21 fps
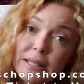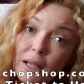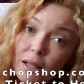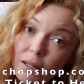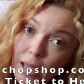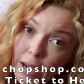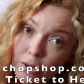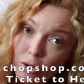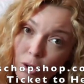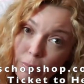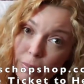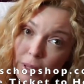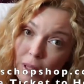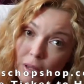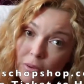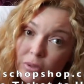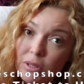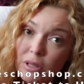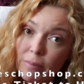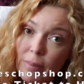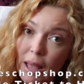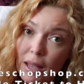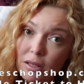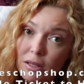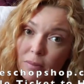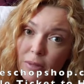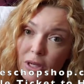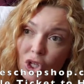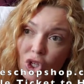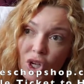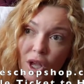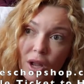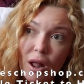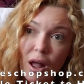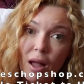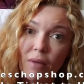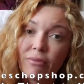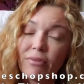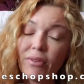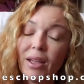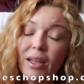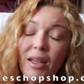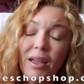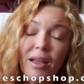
electric bill. It was about to be shut off.